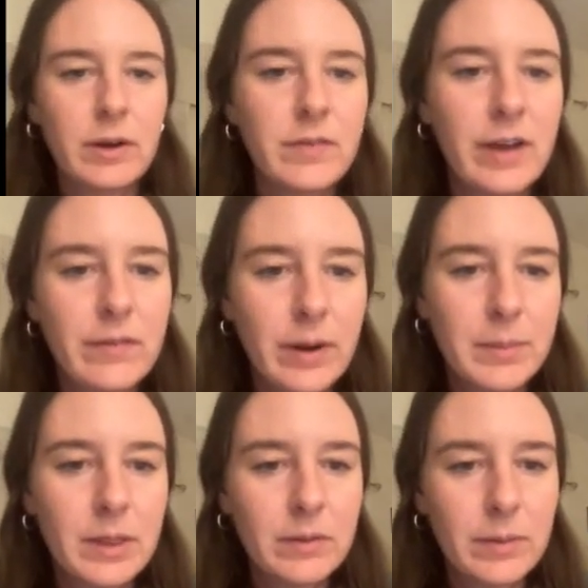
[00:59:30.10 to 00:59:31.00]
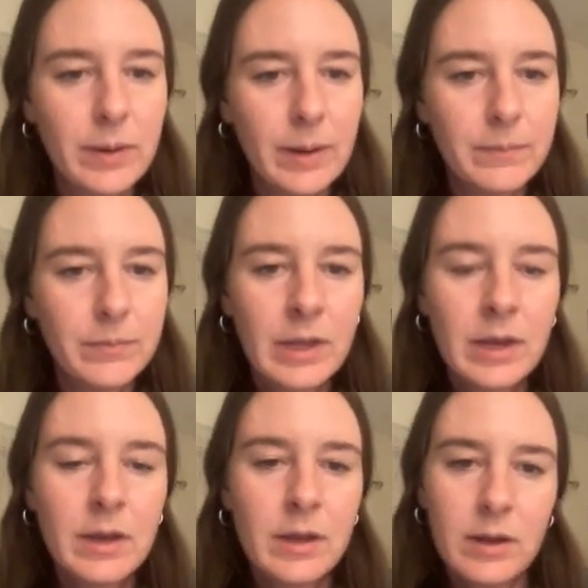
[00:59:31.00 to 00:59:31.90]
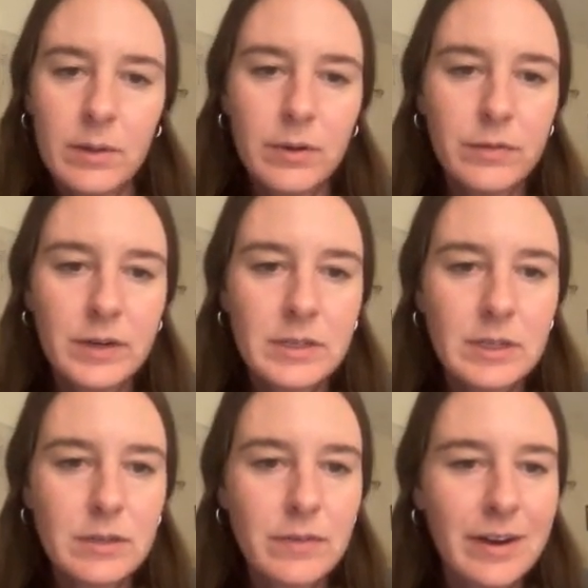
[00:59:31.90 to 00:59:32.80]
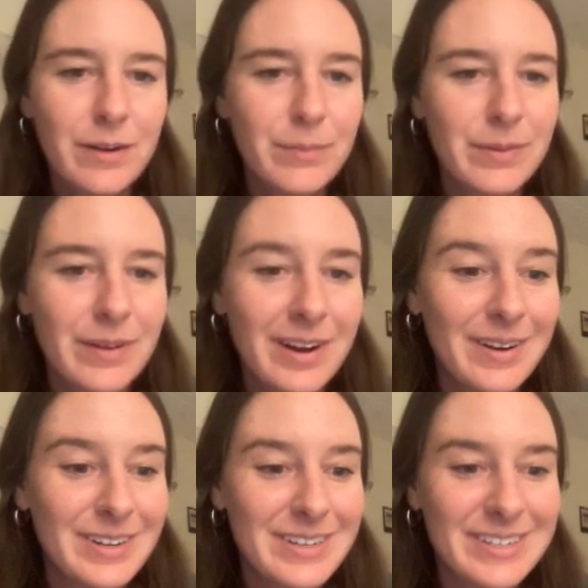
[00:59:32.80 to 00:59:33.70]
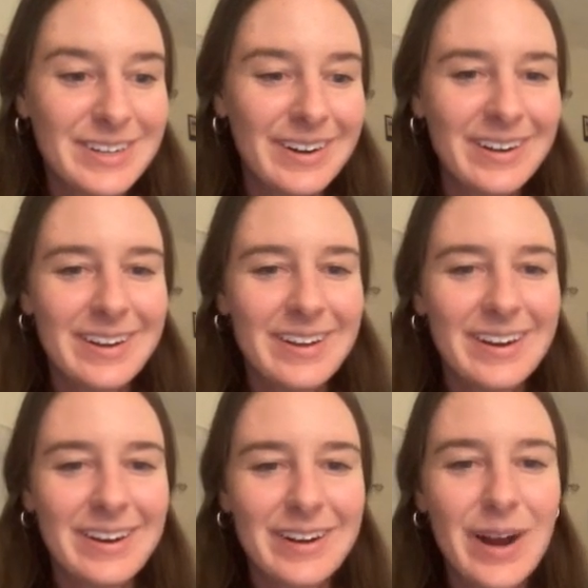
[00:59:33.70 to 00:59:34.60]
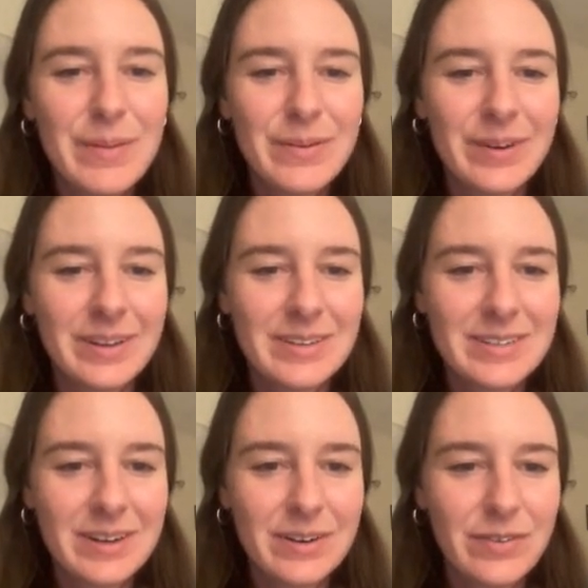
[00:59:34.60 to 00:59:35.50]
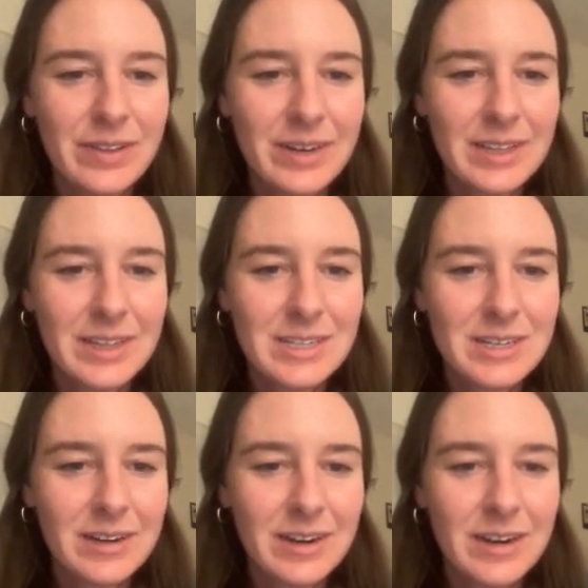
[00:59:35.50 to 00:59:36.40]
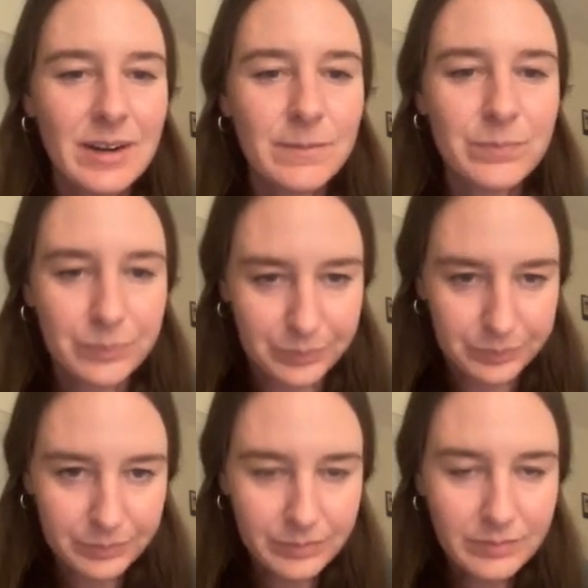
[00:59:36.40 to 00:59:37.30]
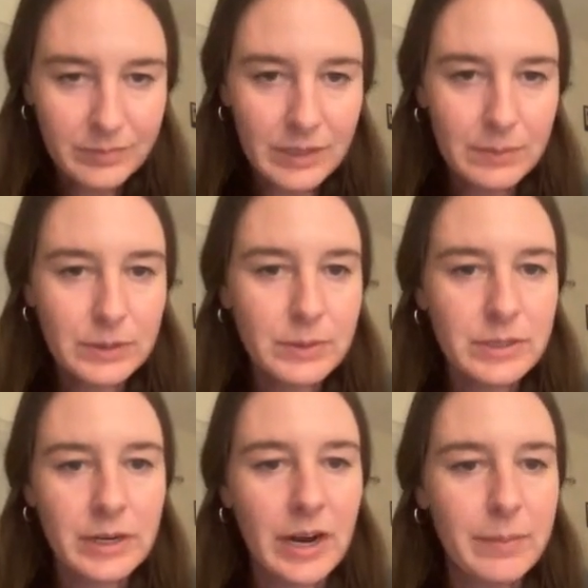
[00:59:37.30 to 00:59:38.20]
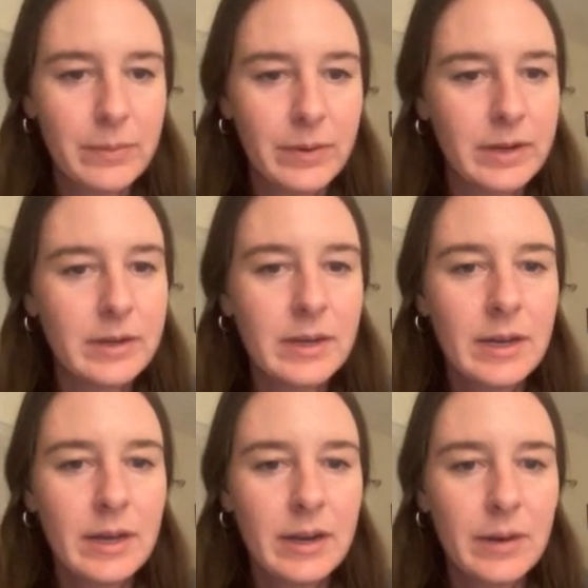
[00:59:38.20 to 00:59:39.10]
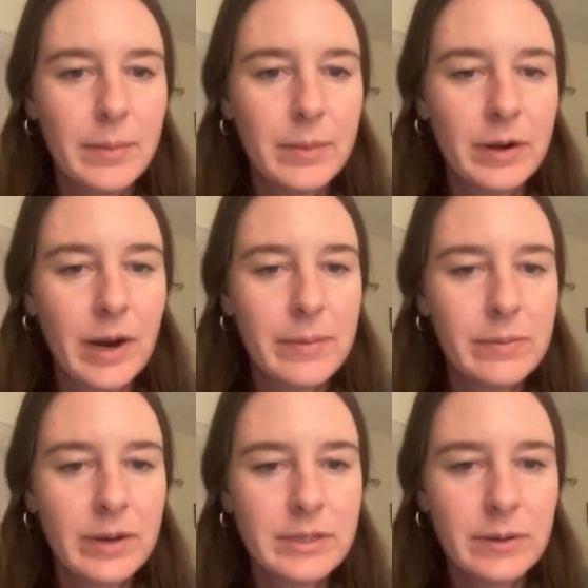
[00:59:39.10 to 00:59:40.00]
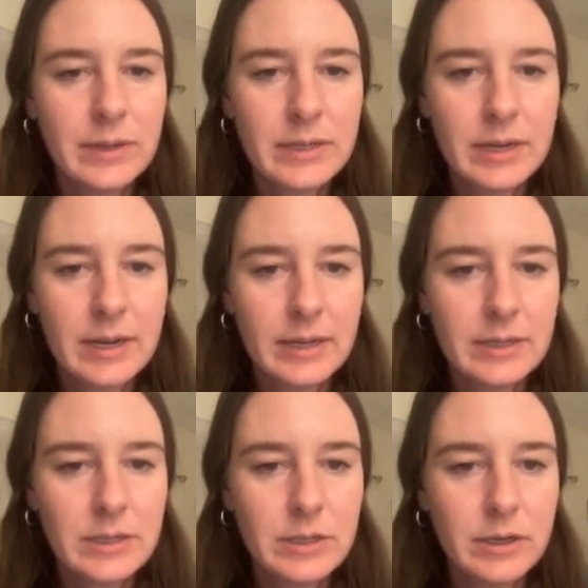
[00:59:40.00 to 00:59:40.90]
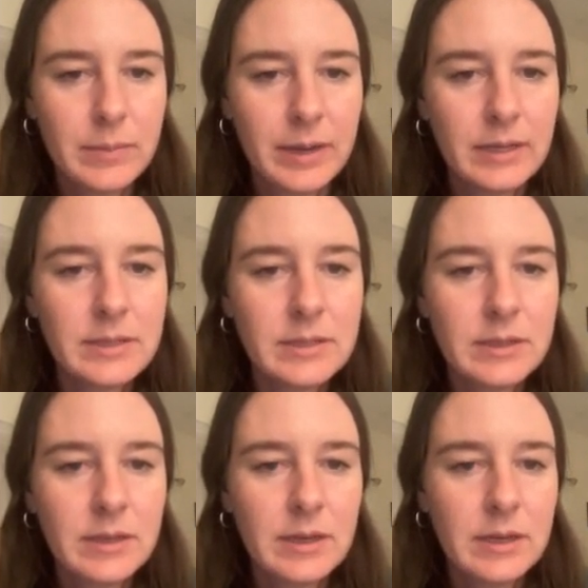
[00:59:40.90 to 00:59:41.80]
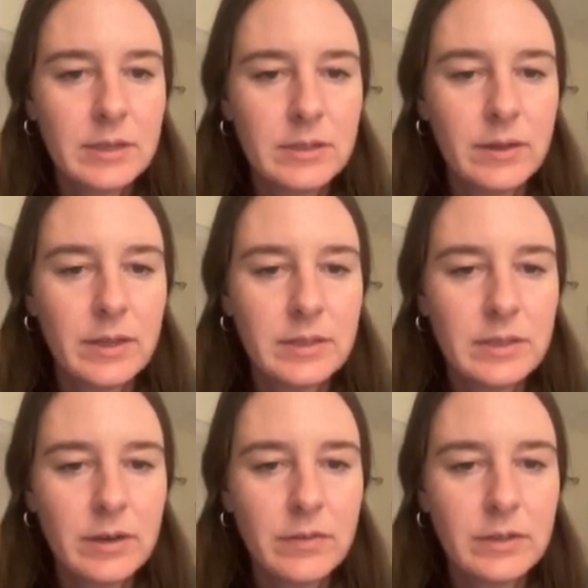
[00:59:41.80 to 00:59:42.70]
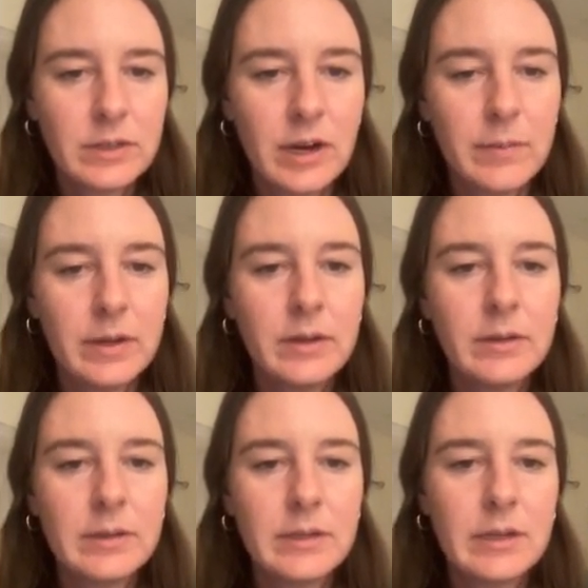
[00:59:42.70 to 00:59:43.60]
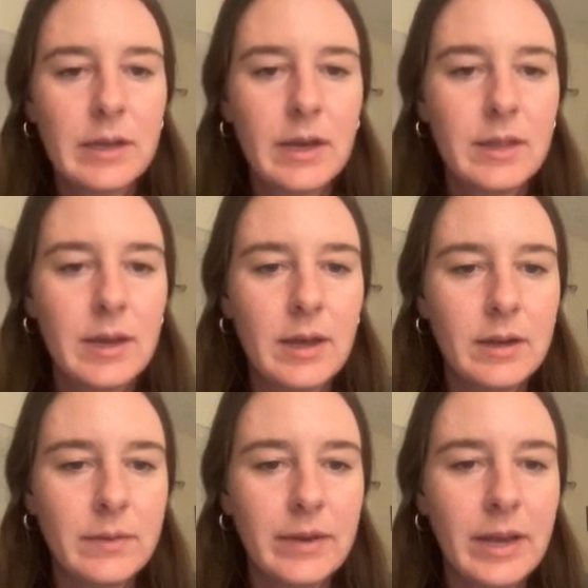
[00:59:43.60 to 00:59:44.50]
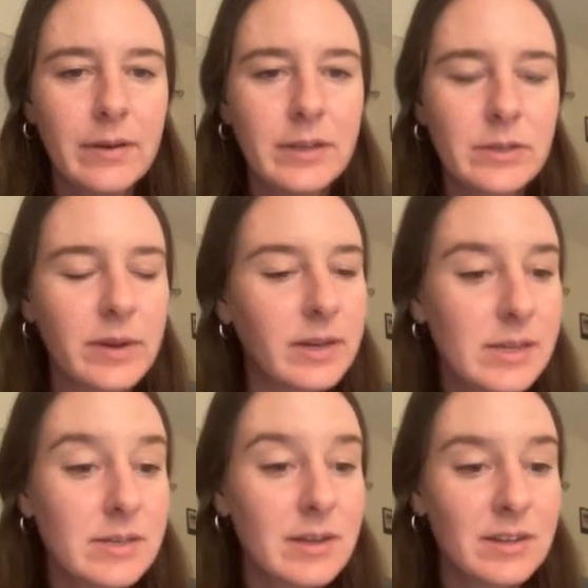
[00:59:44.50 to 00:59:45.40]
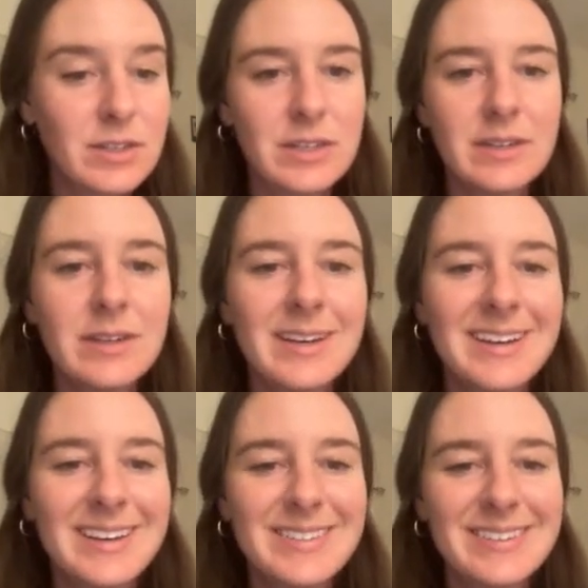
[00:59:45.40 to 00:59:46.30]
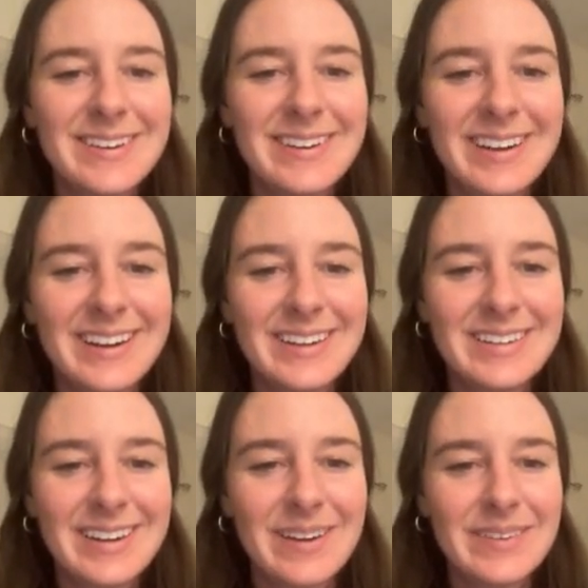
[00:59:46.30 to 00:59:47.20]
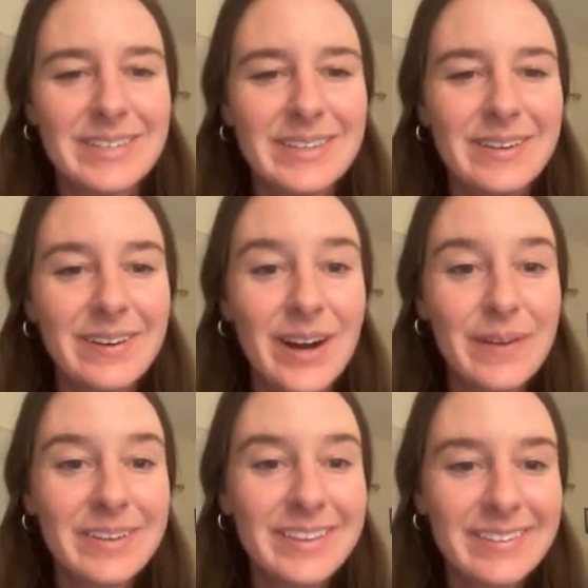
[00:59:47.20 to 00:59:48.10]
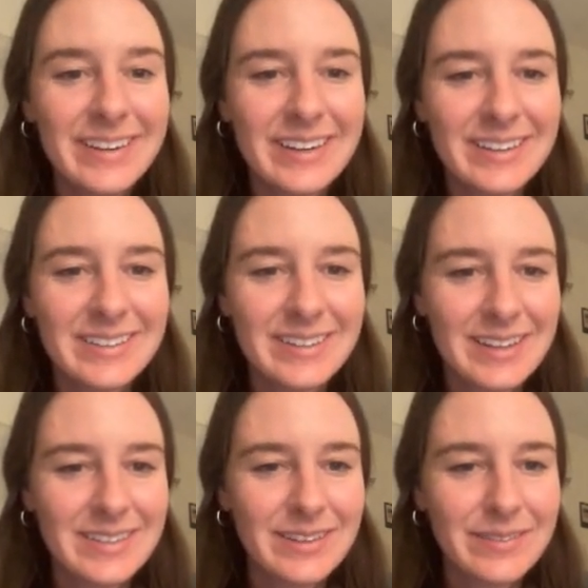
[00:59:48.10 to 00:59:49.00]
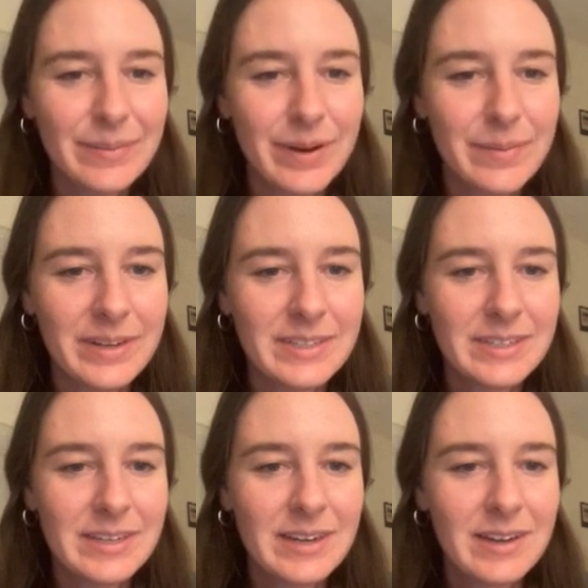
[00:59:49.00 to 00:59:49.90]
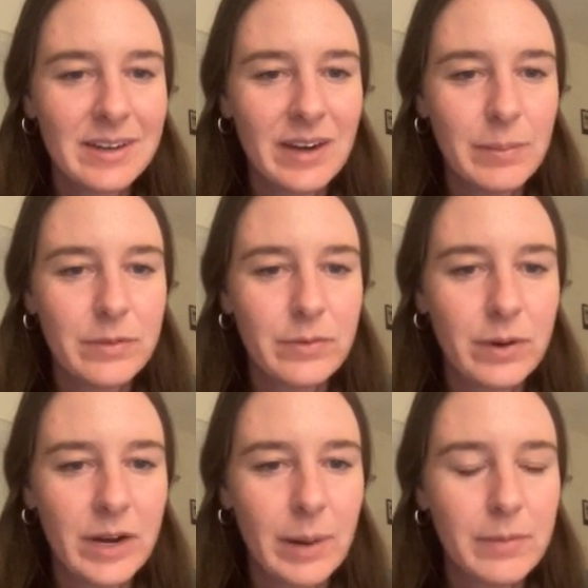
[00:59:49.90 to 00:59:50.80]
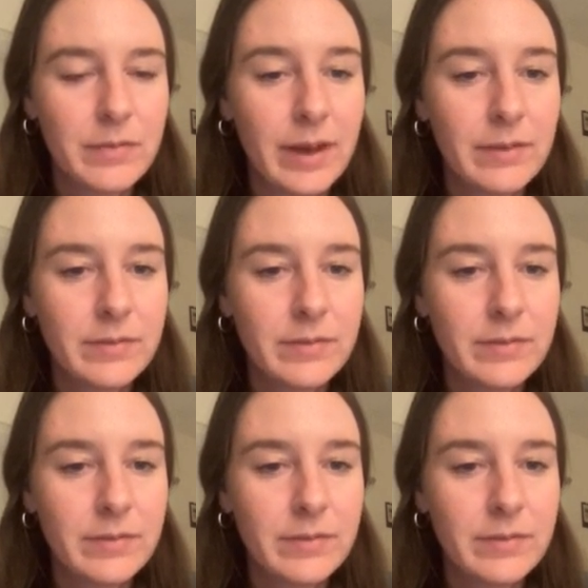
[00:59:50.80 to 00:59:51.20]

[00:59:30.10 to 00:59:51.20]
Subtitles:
5' and 3'. Well, first let's find our carbon 1. So if we look at this sugar here, which one's our carbon 1? Now remember, carbon 1 is always connected to your base. So this is our first carbon, And then we can't go this way because that's an oxygen. So let's go here, carbon 2, carbon 3. So that's our 3' end. Carbon 4, carbon 5.